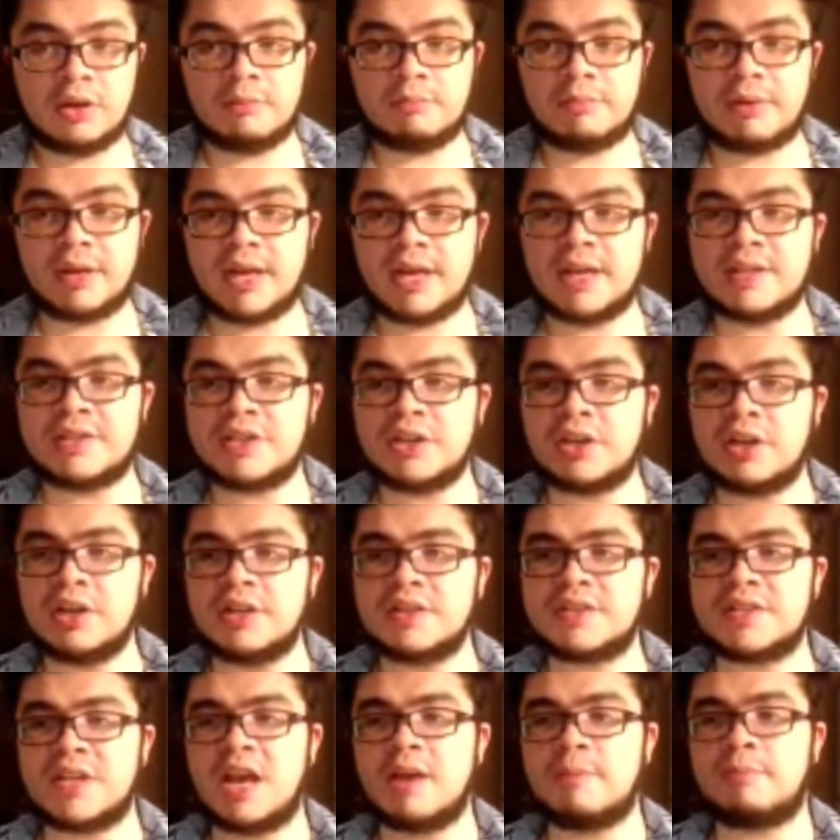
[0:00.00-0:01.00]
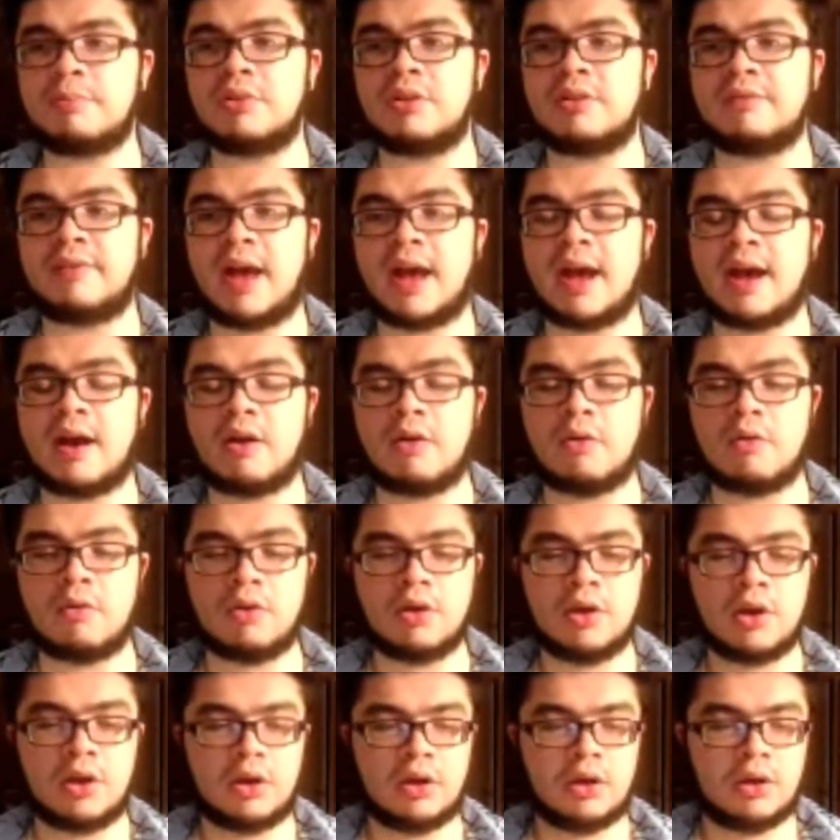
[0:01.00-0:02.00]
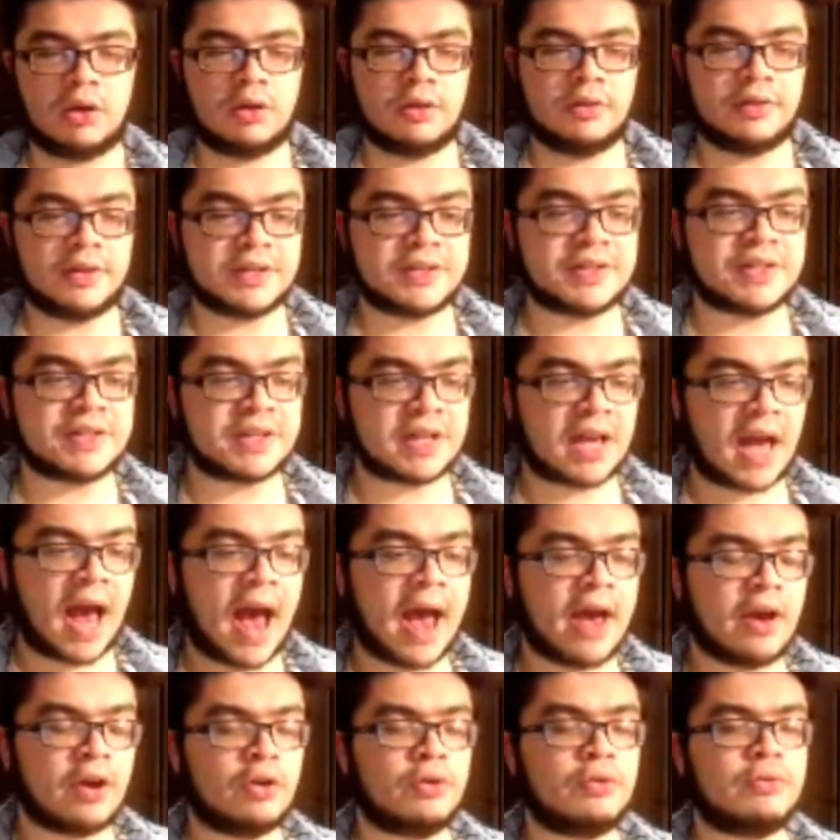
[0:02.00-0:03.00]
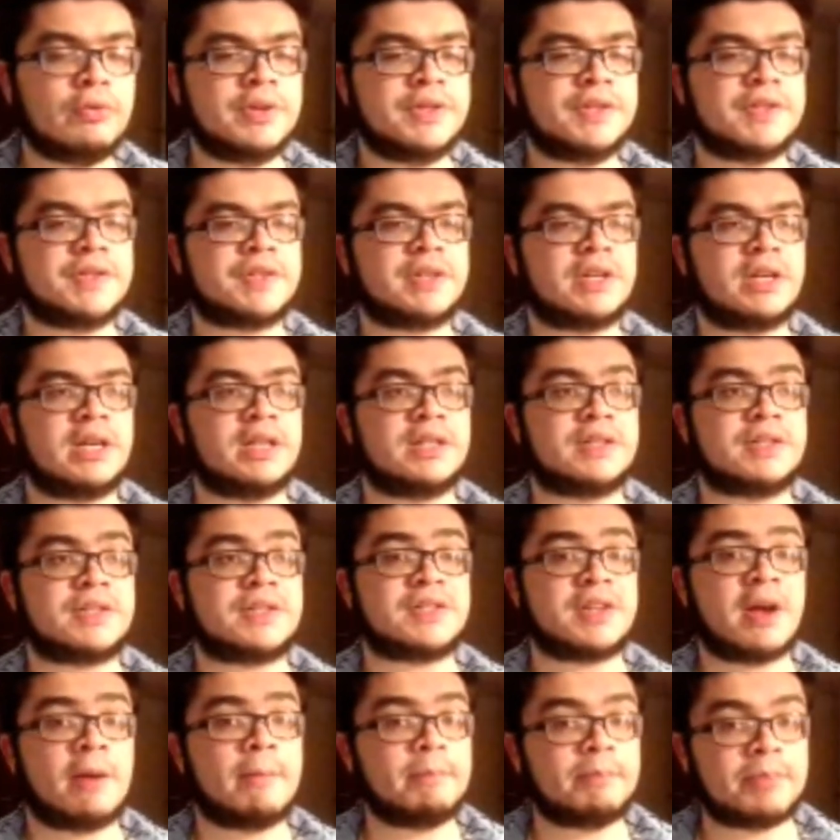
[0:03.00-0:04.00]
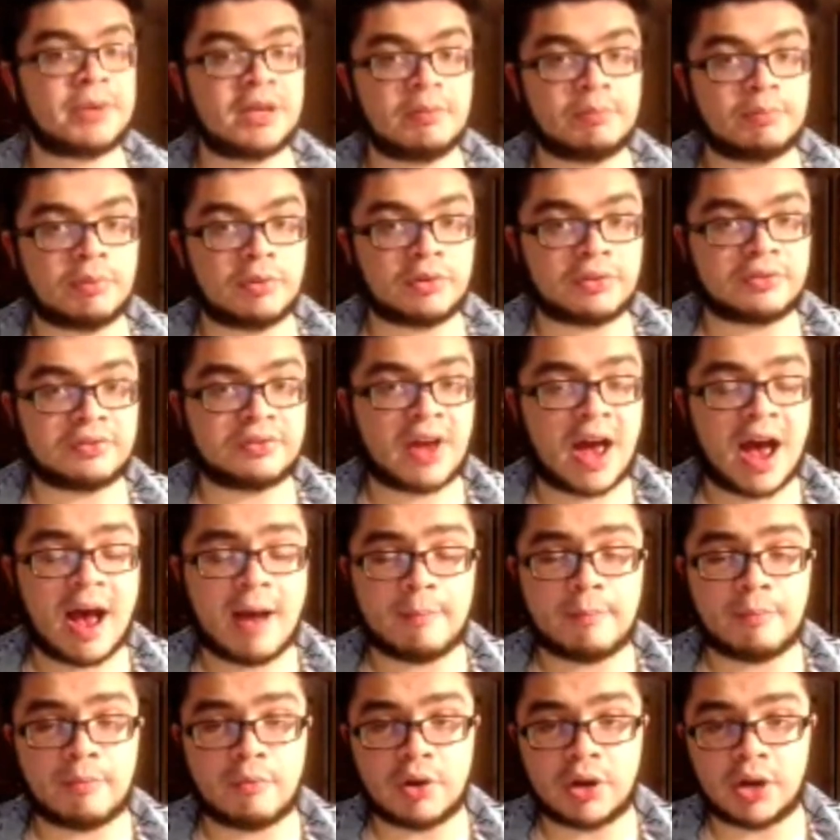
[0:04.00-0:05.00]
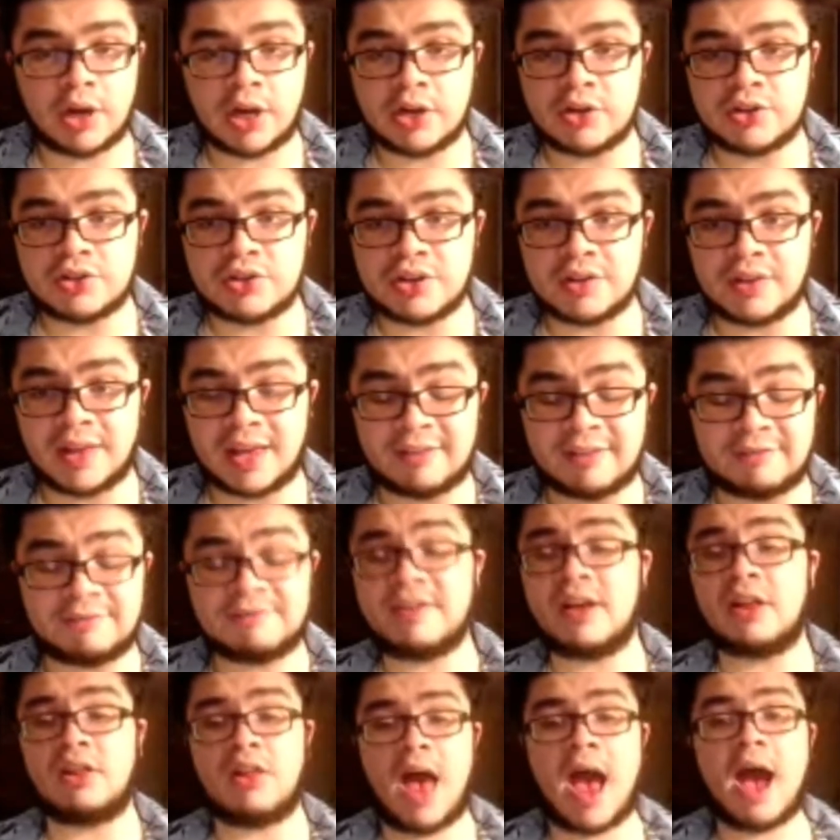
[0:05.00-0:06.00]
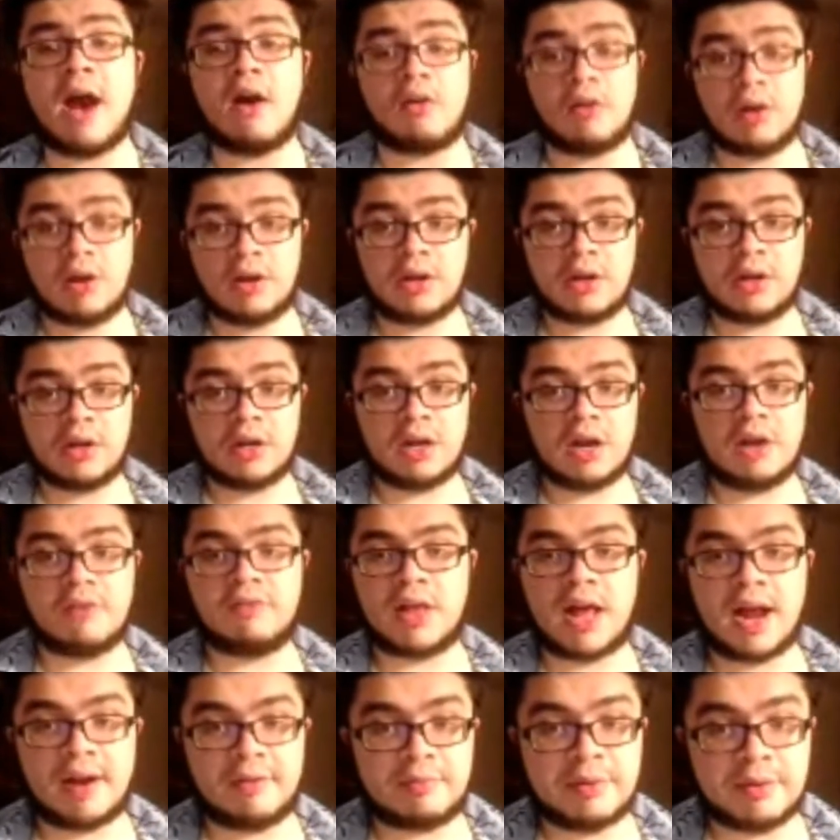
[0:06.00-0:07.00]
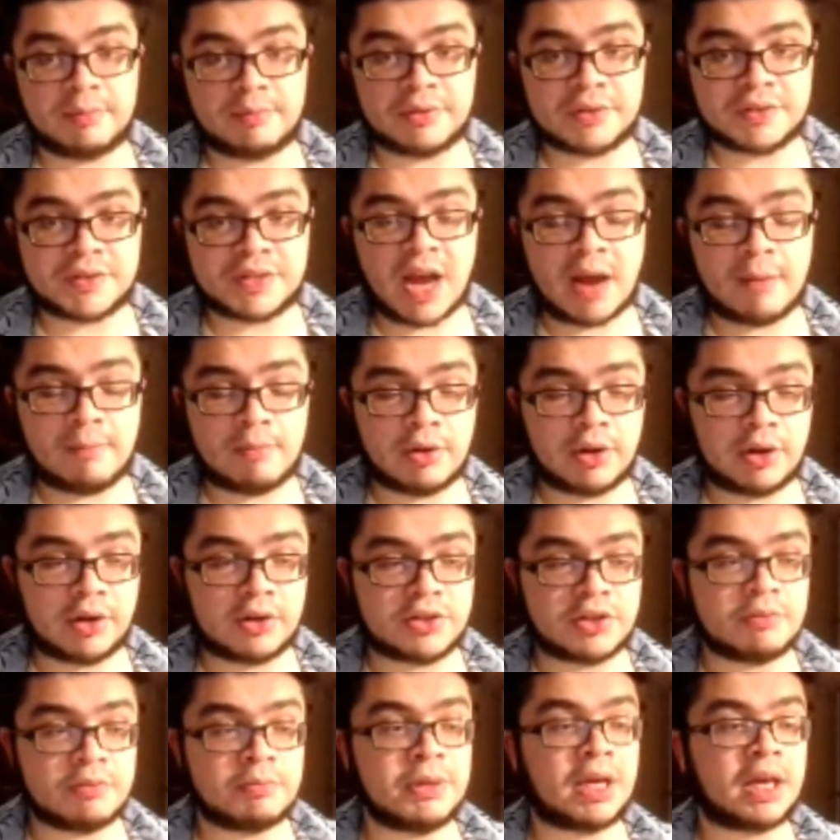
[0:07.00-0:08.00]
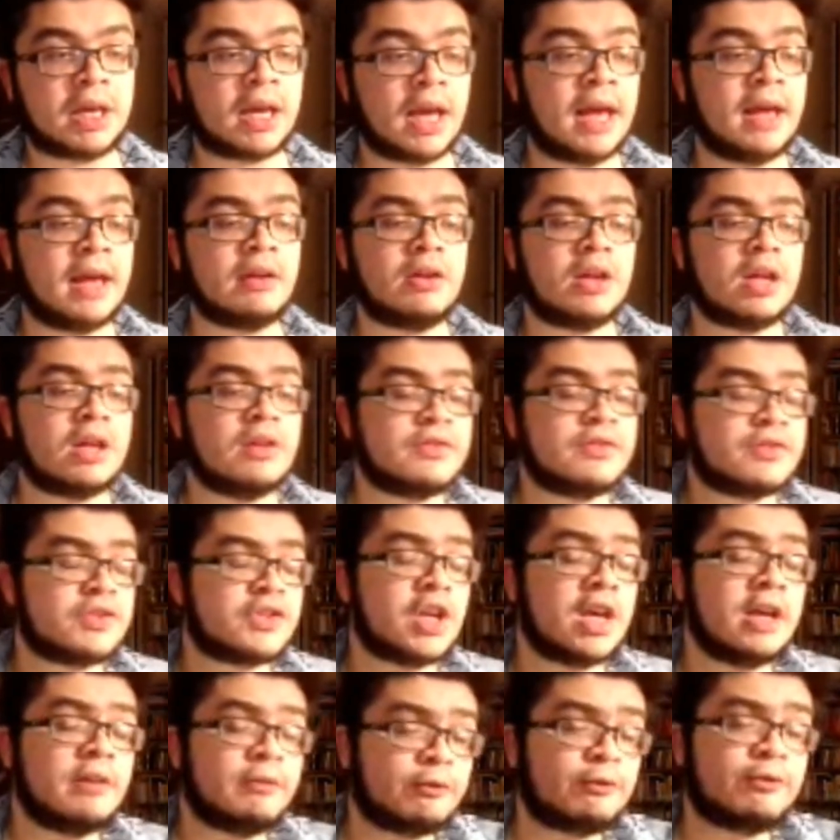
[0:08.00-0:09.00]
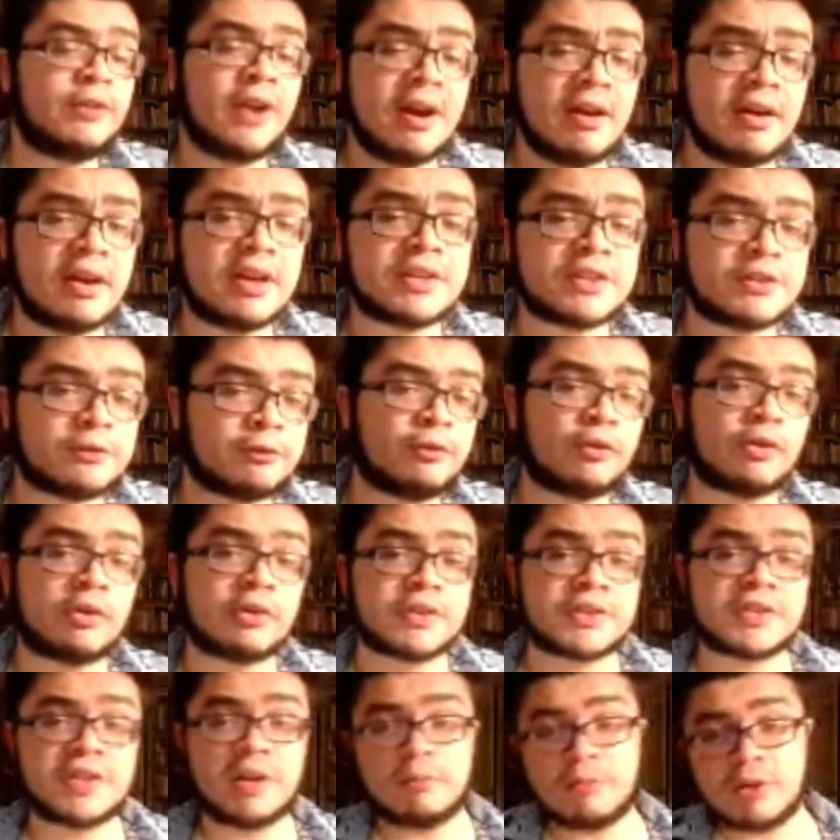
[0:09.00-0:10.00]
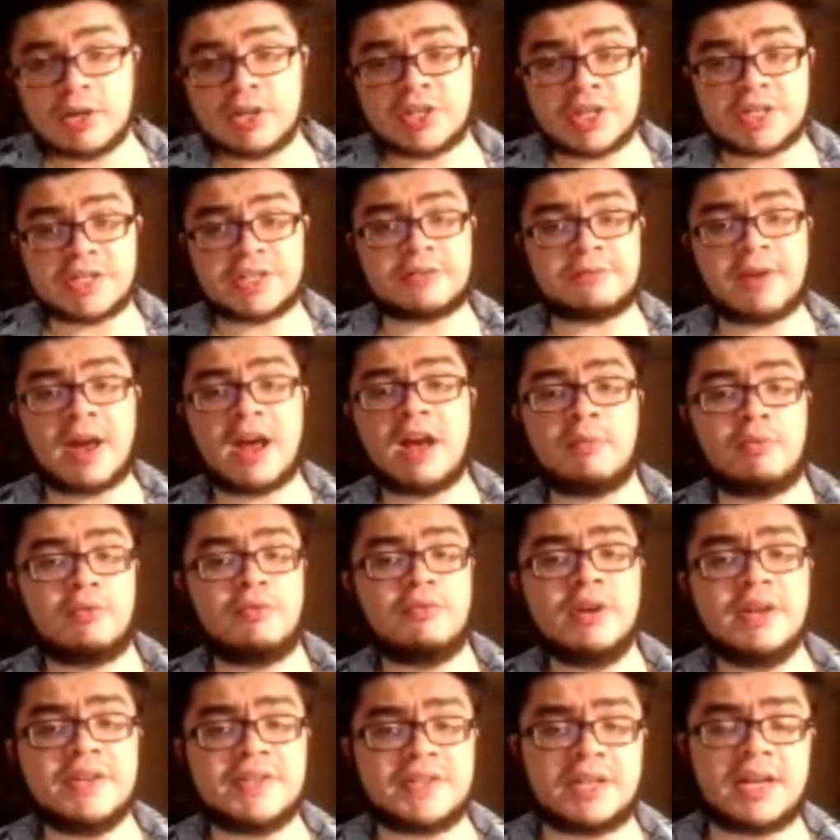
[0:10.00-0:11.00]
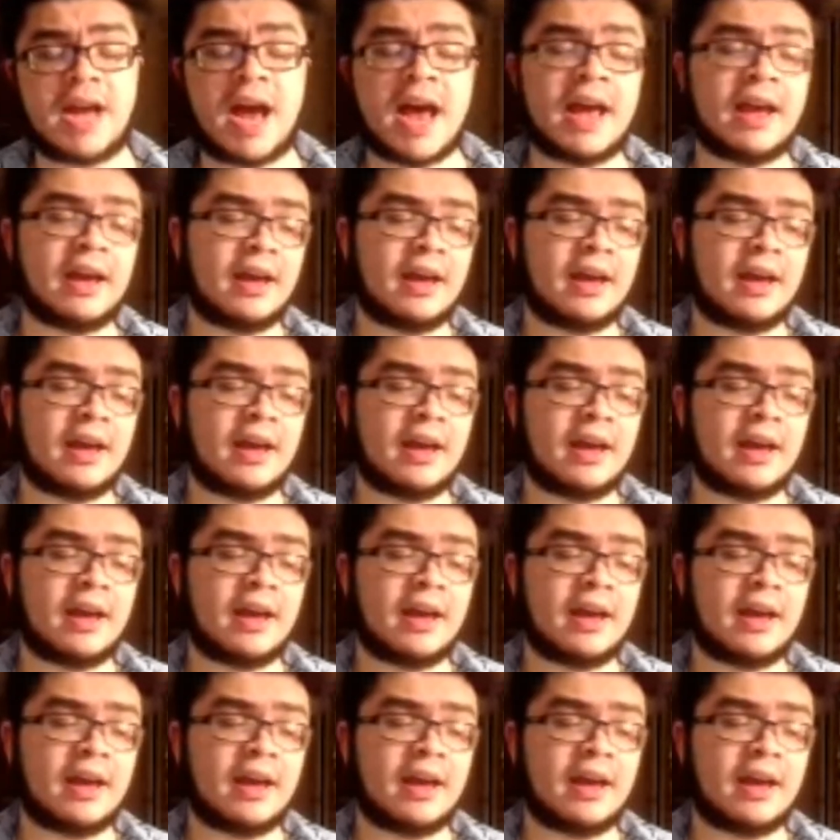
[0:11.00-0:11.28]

But it's a good example of how this is a guy who was in some people's top 100, like fell out of a lot of people's top 100, in fairness, for somewhat justifiable reason.